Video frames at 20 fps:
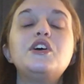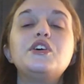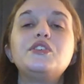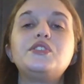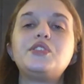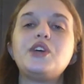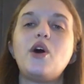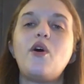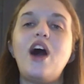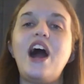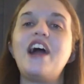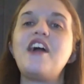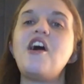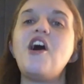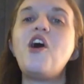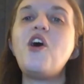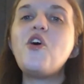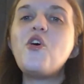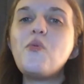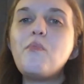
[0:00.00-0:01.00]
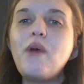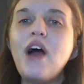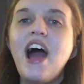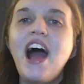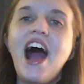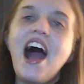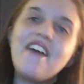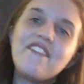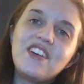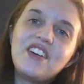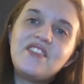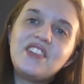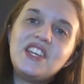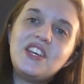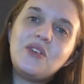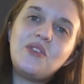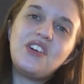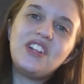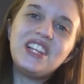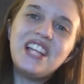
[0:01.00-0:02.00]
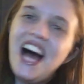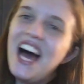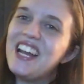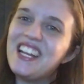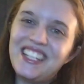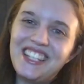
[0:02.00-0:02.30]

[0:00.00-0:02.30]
So I hope I've given you a lot of